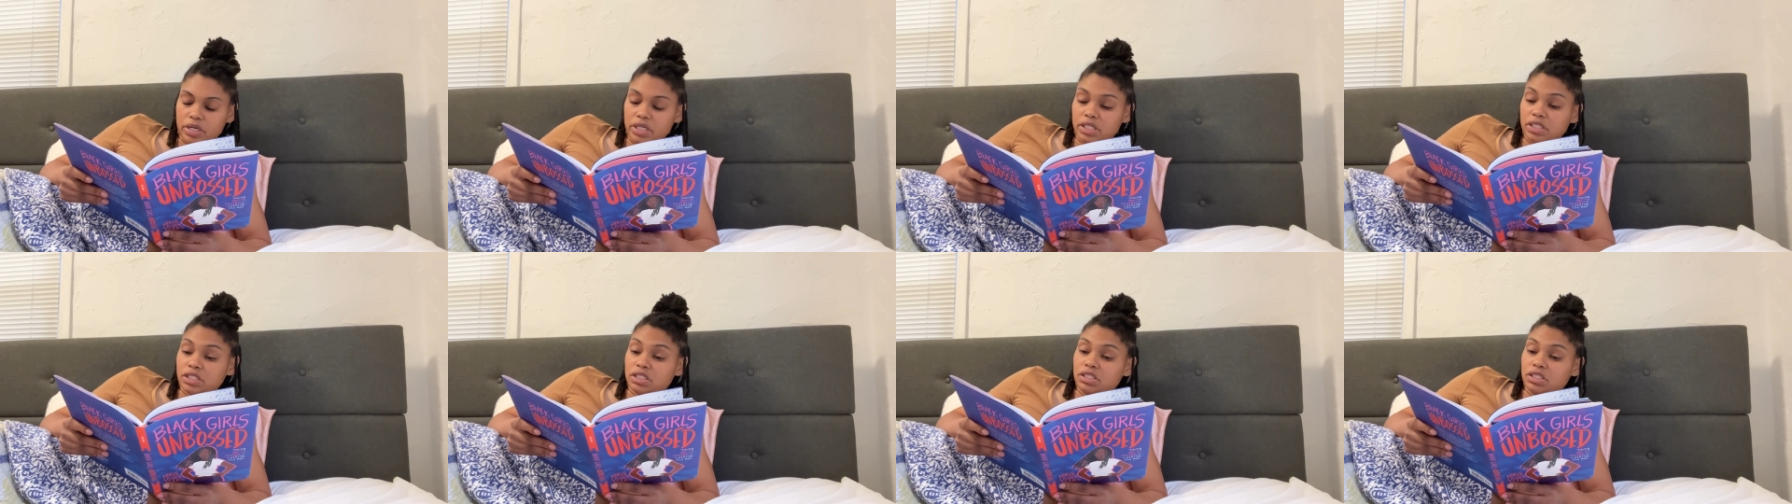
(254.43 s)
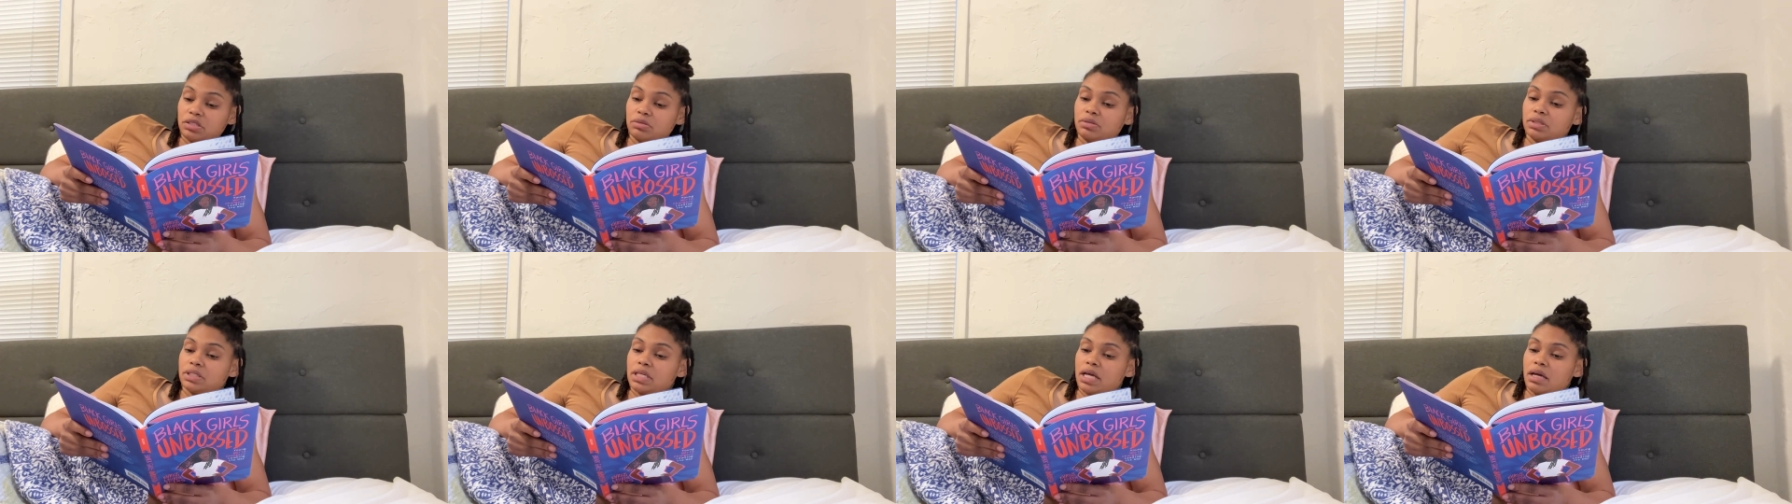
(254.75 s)
and she
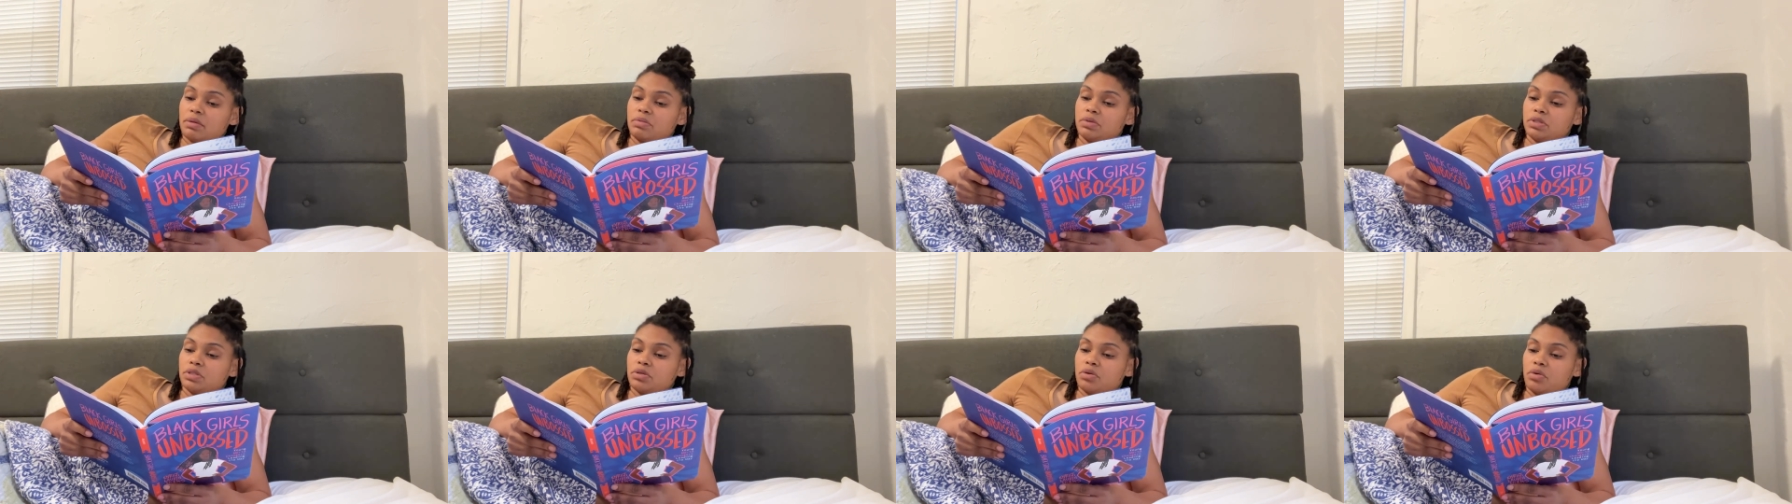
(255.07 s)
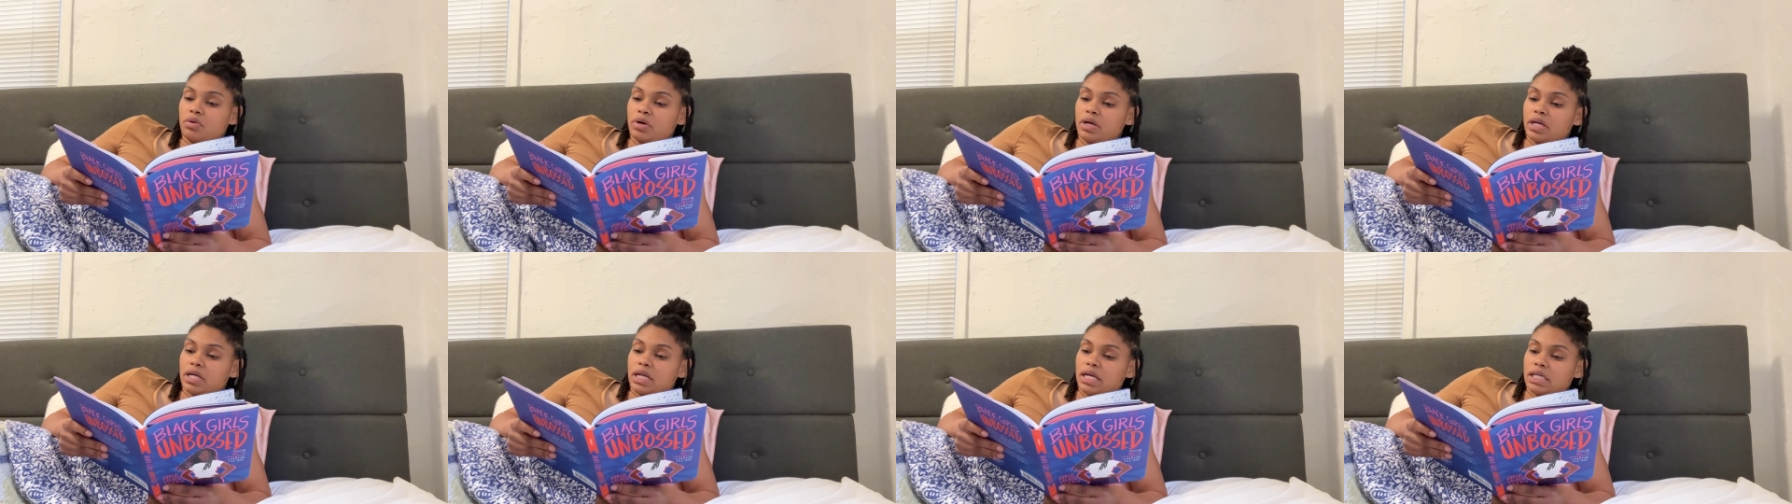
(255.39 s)
was able to
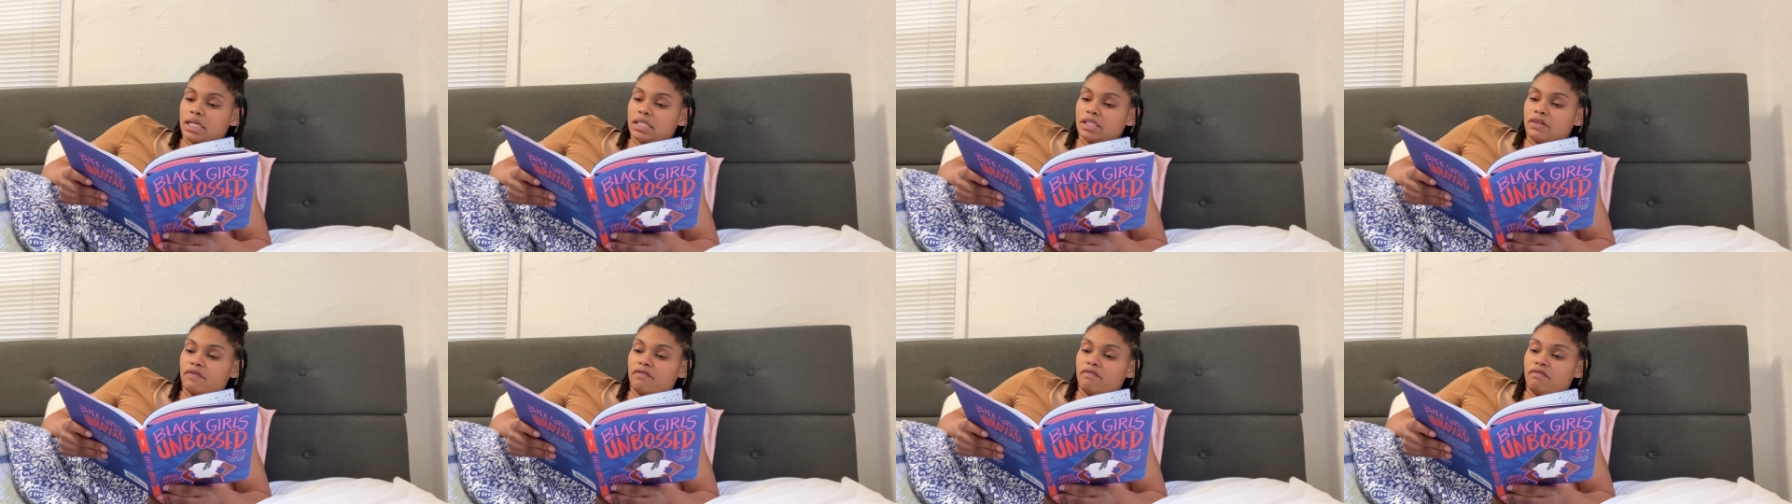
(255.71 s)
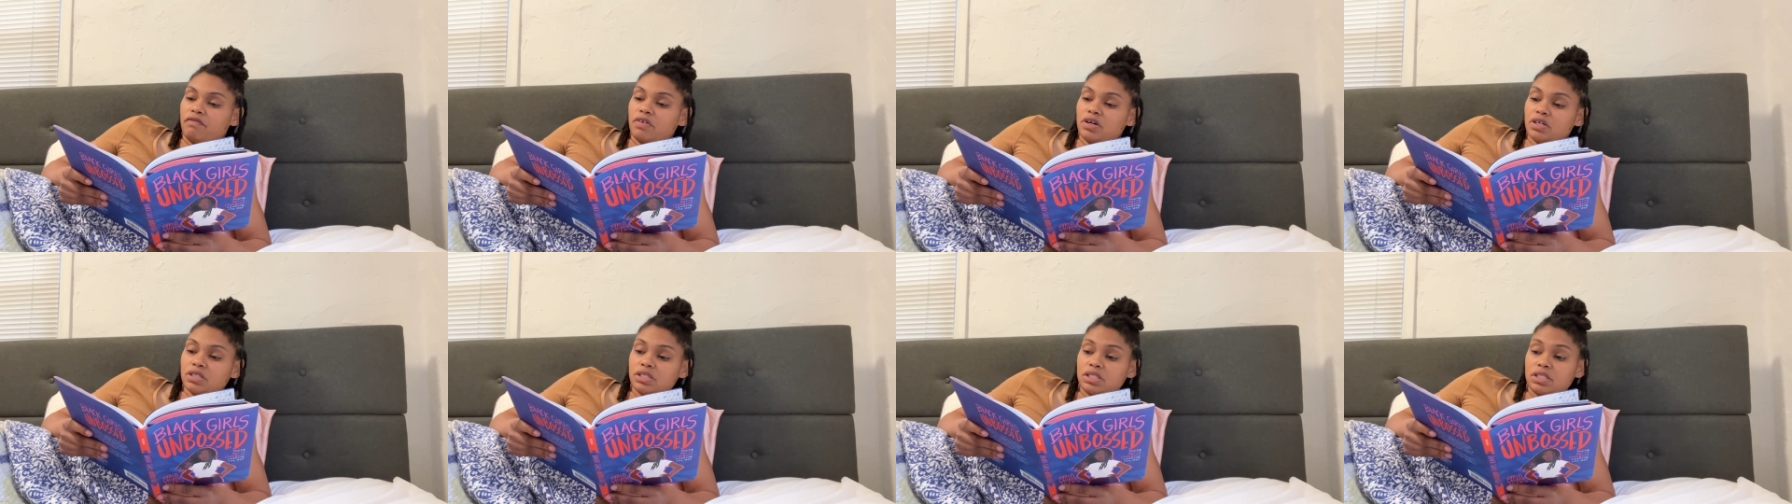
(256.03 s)
organize the
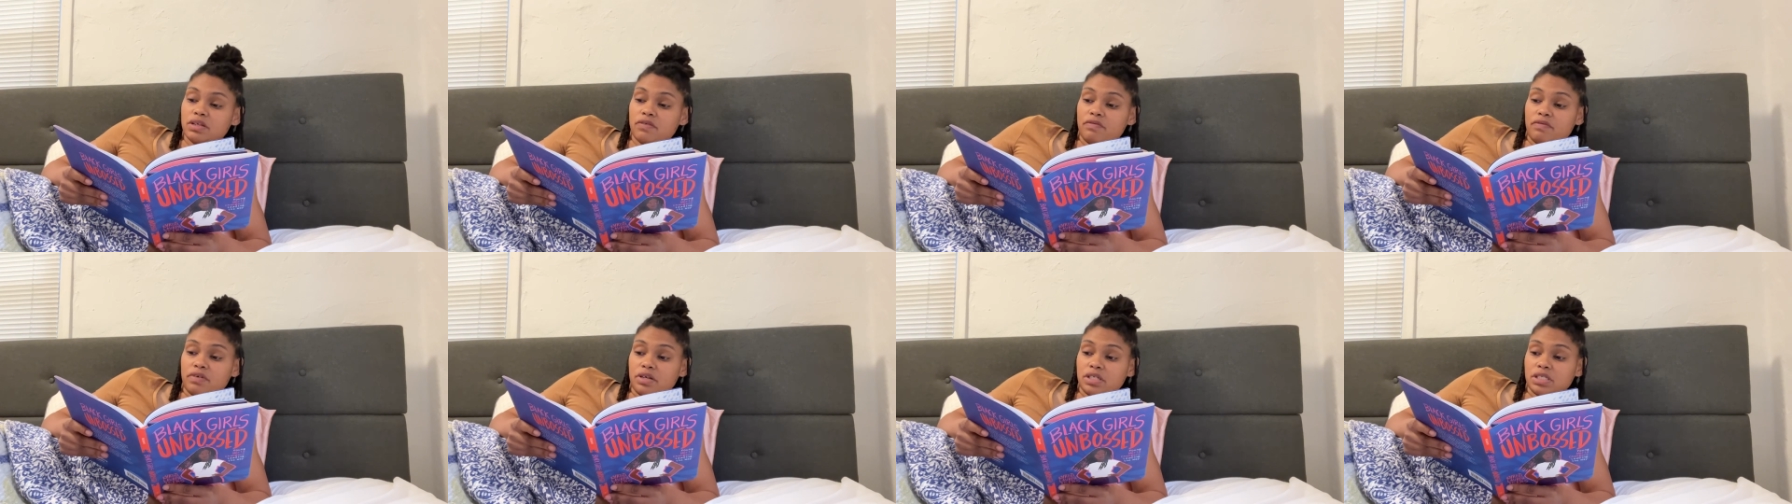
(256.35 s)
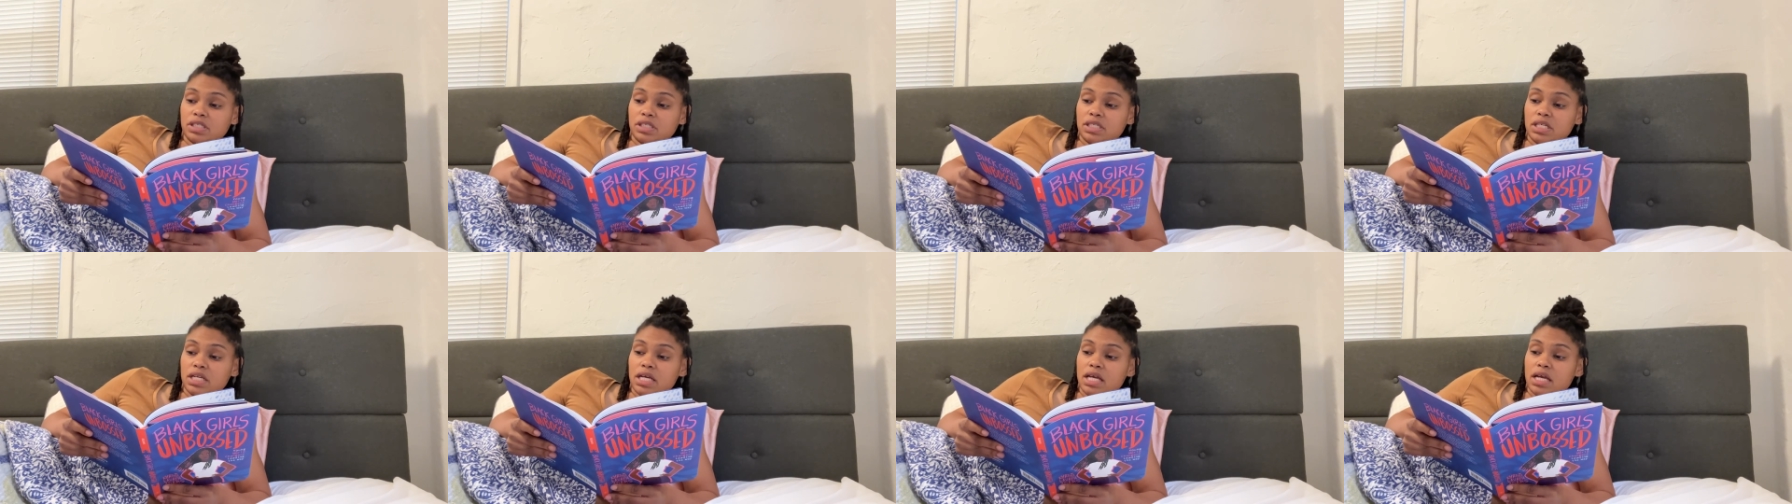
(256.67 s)
first
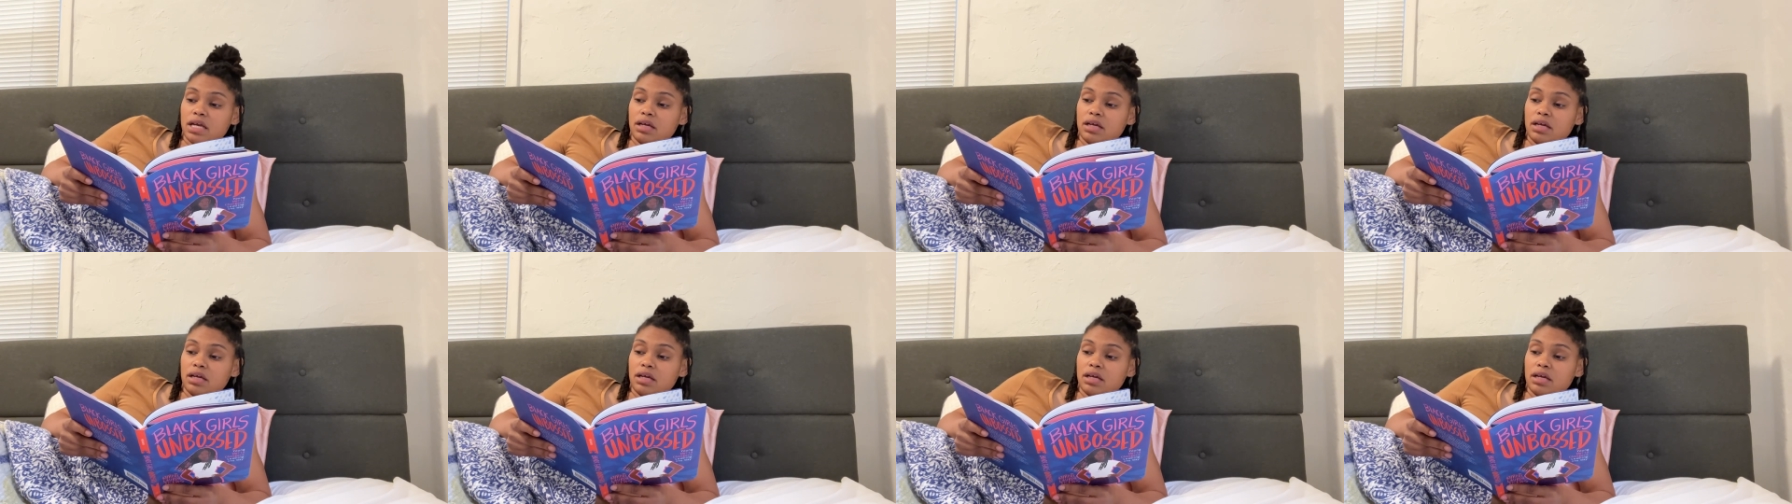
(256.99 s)
diversity